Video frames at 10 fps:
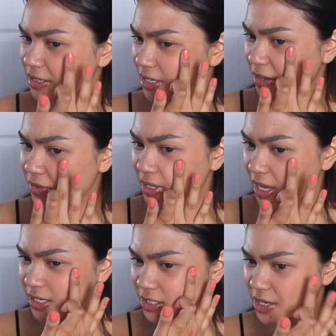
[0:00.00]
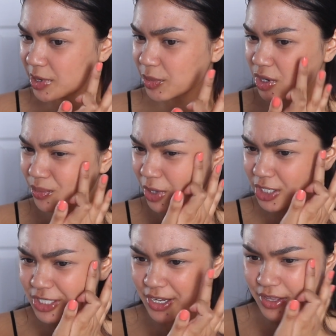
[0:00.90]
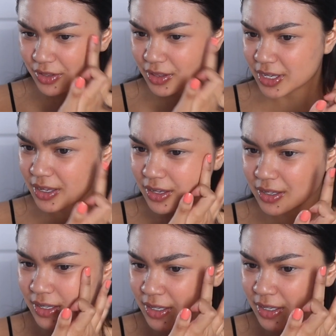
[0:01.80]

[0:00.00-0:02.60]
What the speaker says: Like I feel like anytime I put on blush, like I look like